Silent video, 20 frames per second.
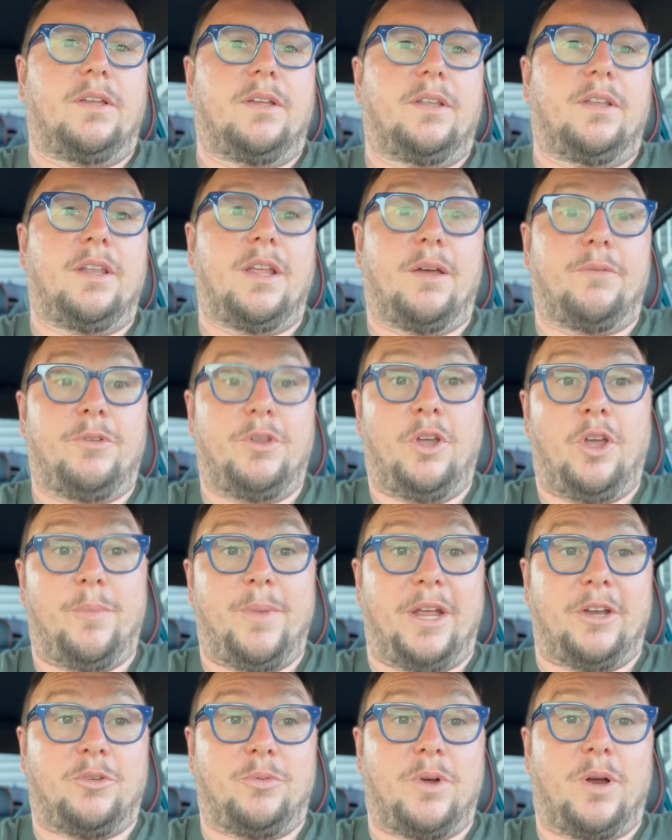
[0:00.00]
Now, if you go
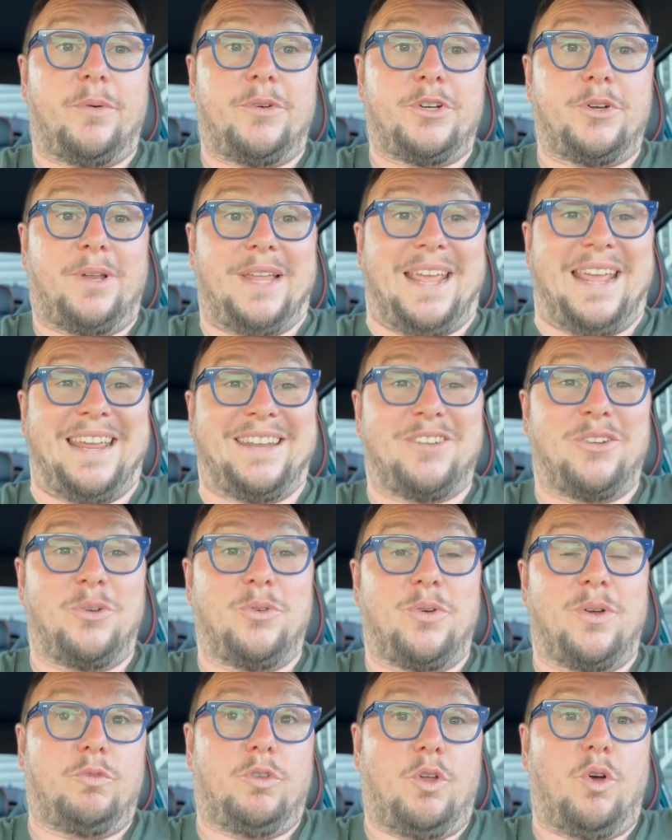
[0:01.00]
back to our original Atto
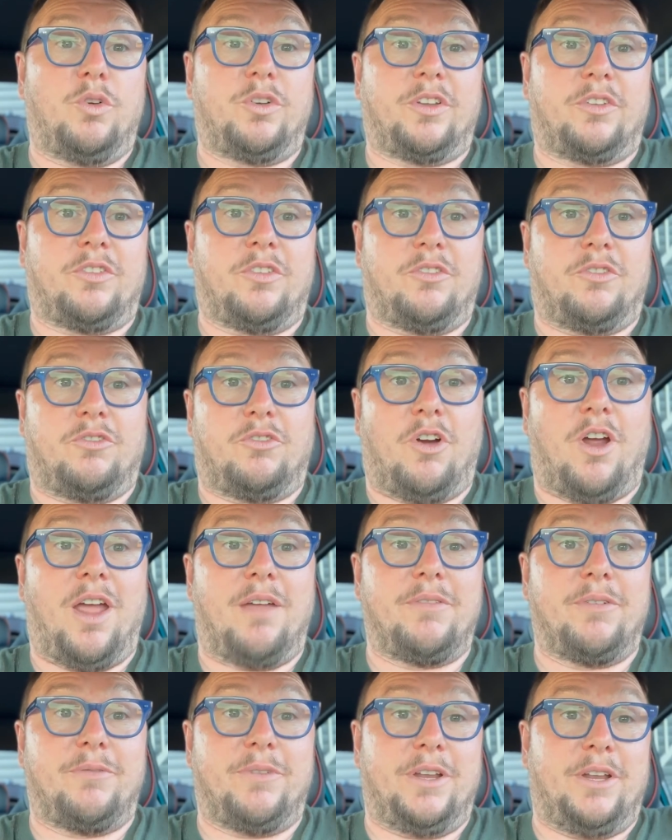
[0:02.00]
long distance drive
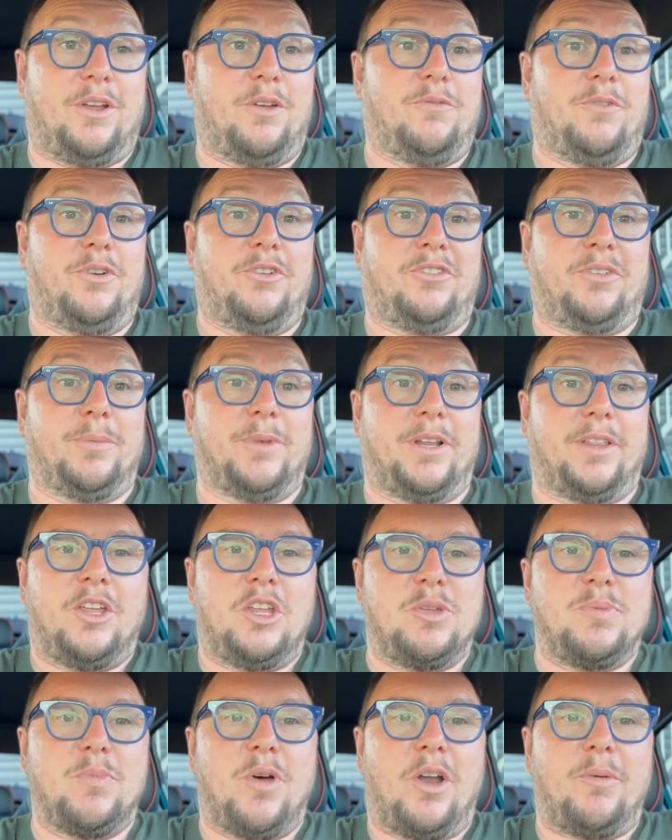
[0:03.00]
video, very similar to this,
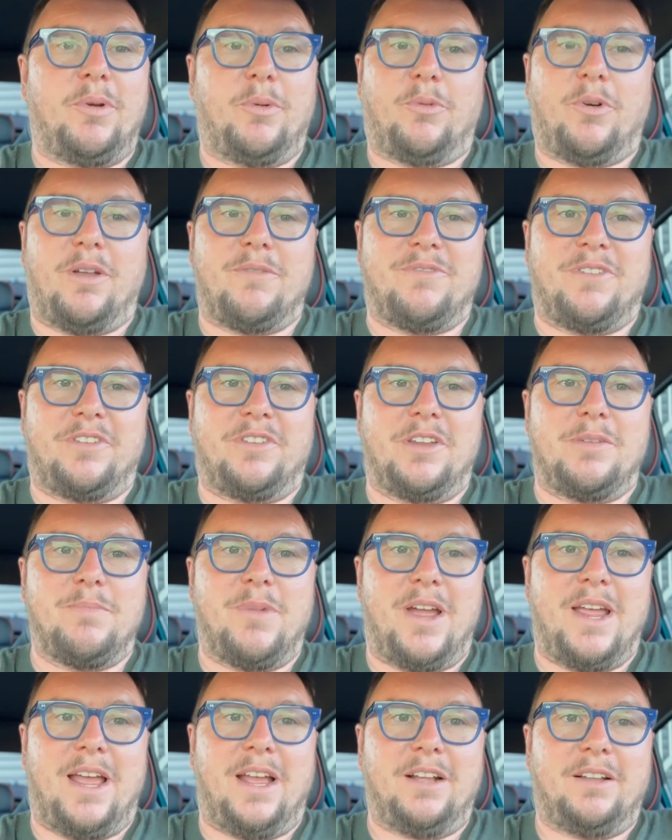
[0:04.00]
you might remember I visited
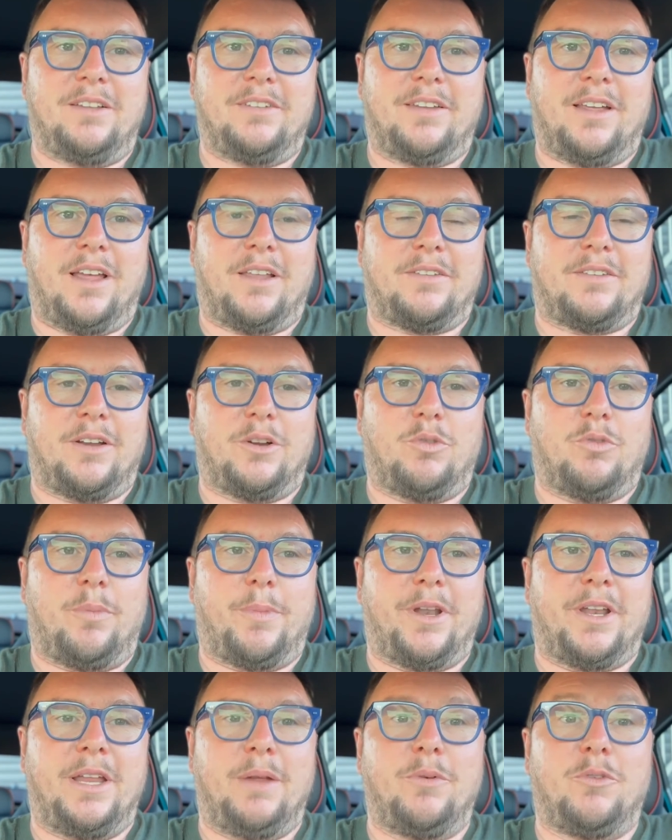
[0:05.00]
my uncle's house, Uncle
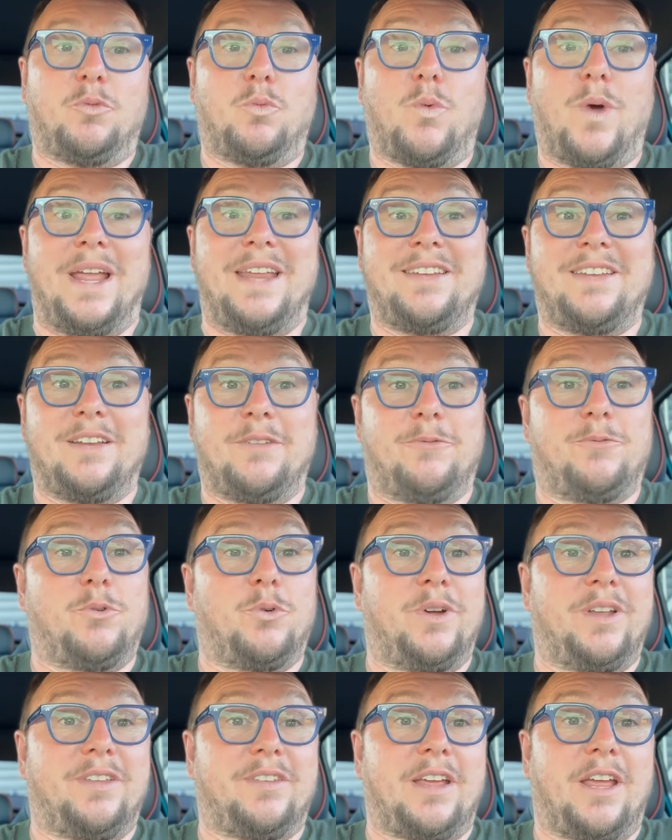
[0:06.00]
Robert. He was waiting for
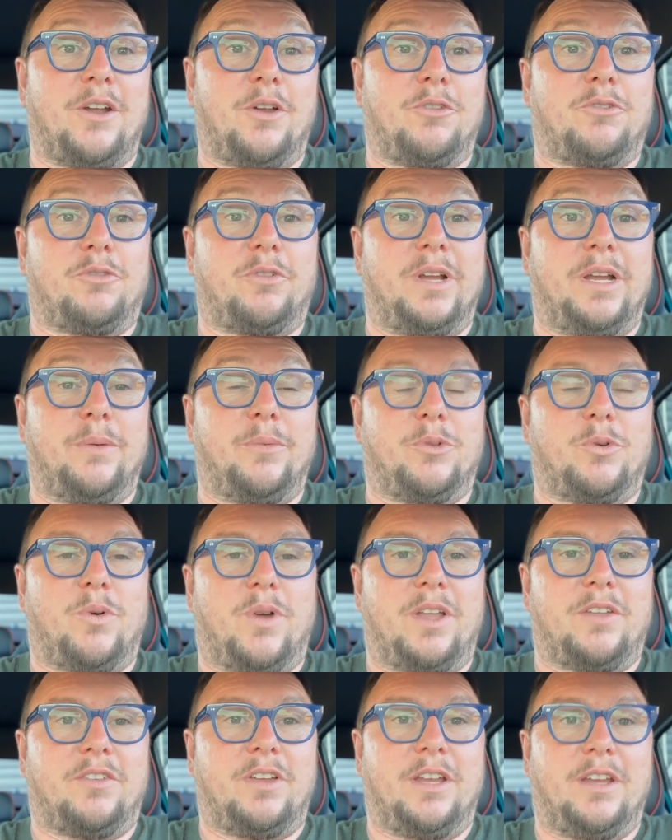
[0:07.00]
his Atto 3. He was
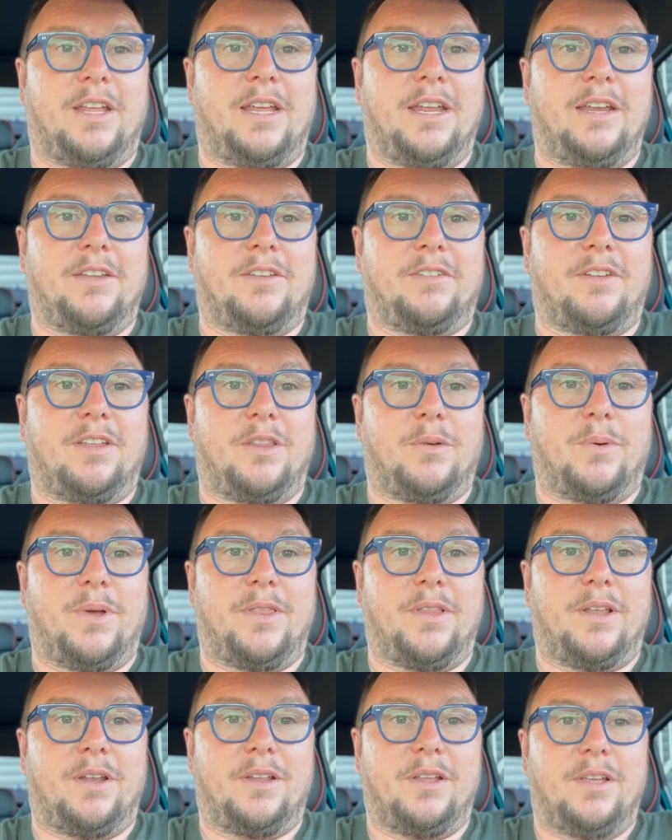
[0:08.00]
quite keen to see the one
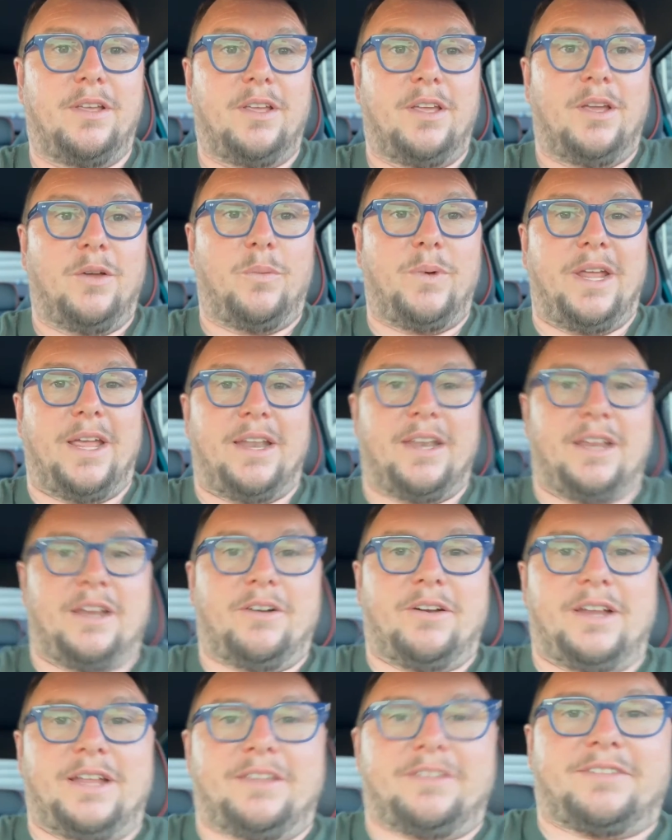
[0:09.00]
that we had, and here
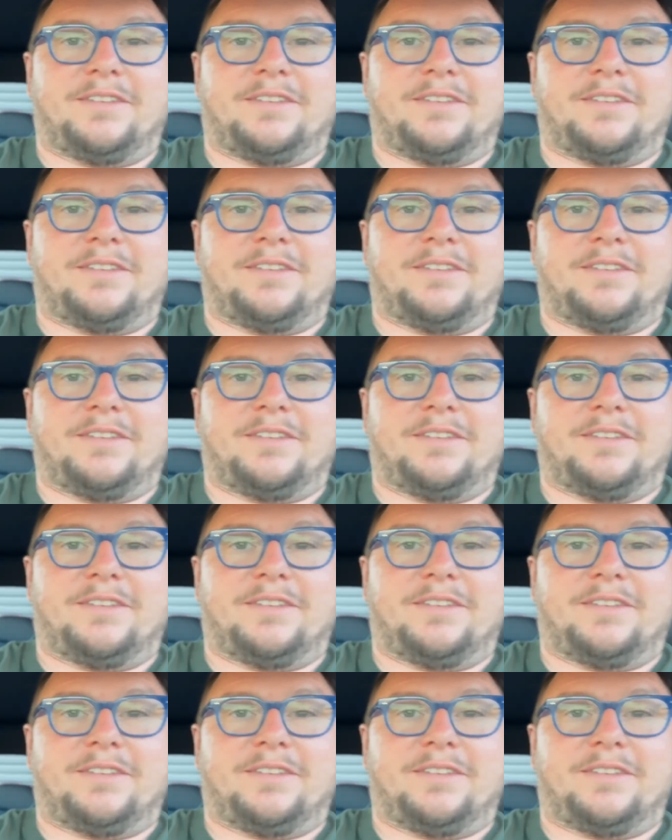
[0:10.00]
he is